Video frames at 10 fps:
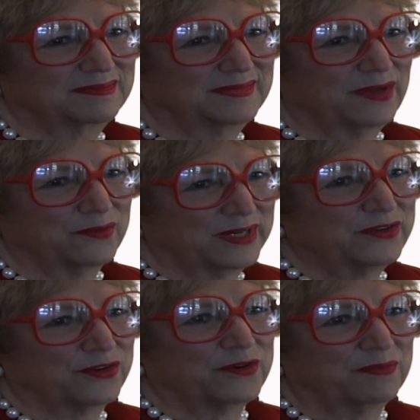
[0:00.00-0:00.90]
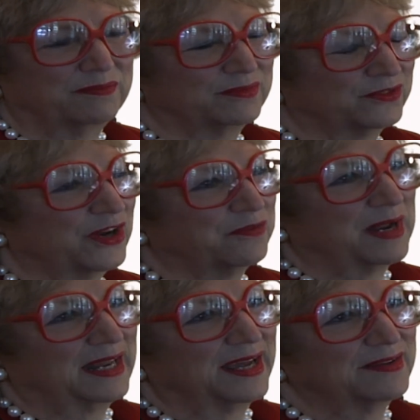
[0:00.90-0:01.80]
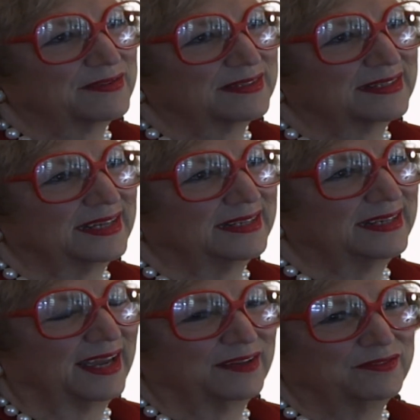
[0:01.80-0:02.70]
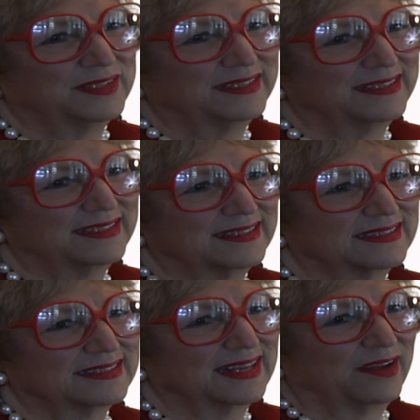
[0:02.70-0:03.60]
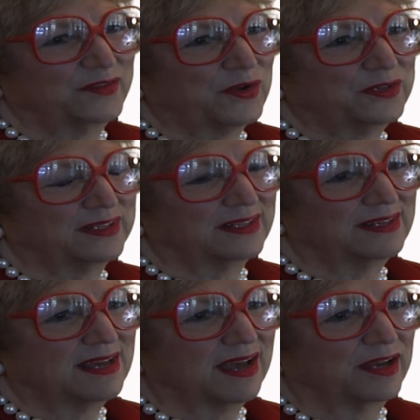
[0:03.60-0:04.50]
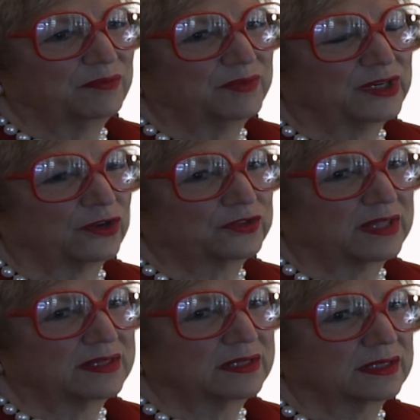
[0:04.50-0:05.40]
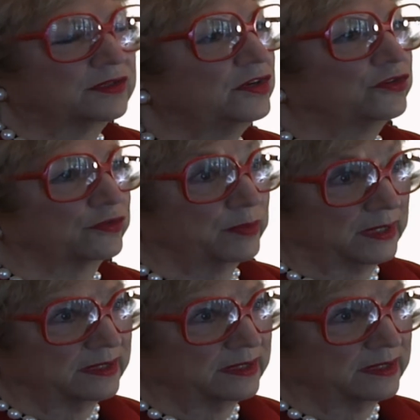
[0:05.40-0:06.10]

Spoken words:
that really changed my life. And I've told it a lot because I think that teachers made a